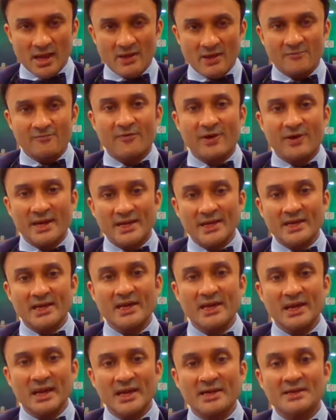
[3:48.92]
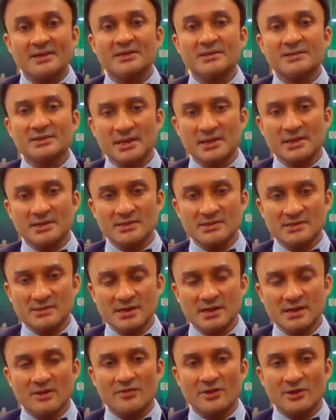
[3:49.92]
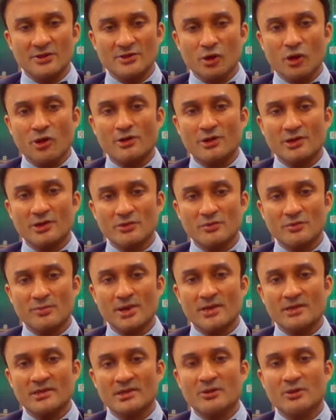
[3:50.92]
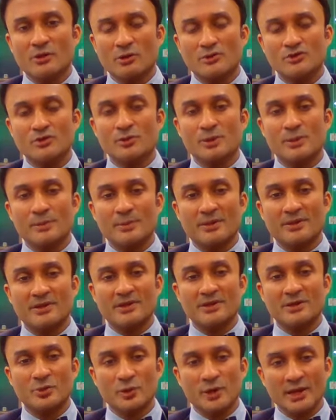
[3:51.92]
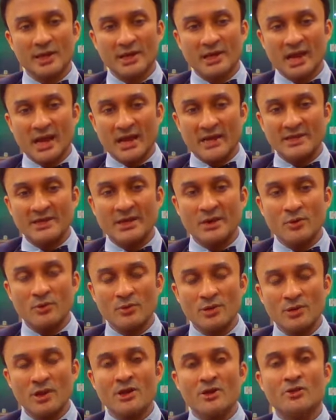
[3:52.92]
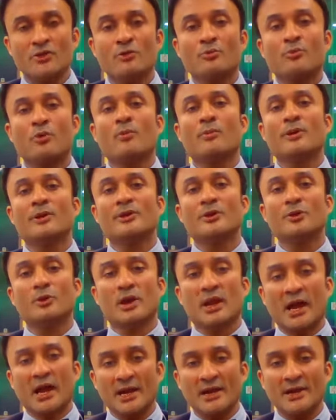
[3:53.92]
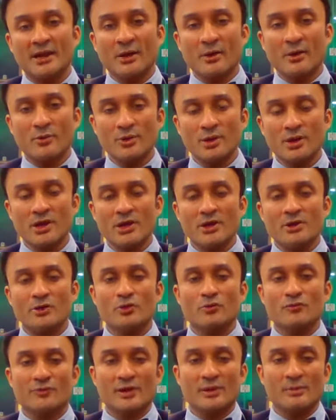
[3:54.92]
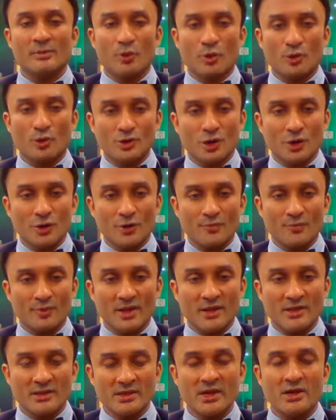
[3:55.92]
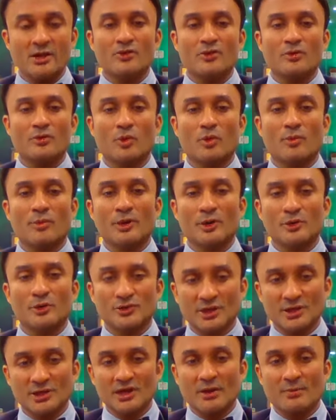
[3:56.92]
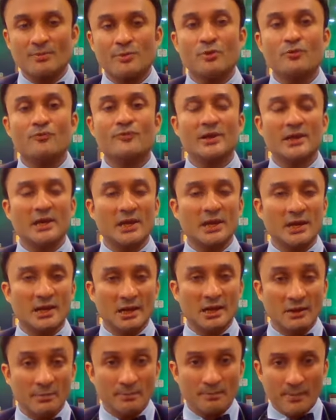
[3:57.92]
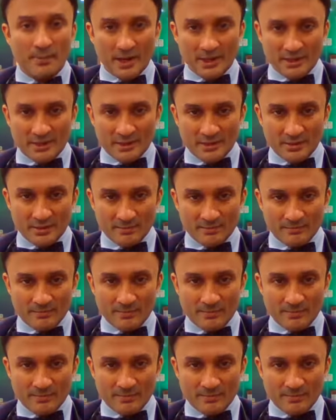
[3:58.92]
And finally, later stages, the shortness of breath can also be present during lying down. The moment you lie down, you feel more short of breath. The moment you sit up, you feel a little better.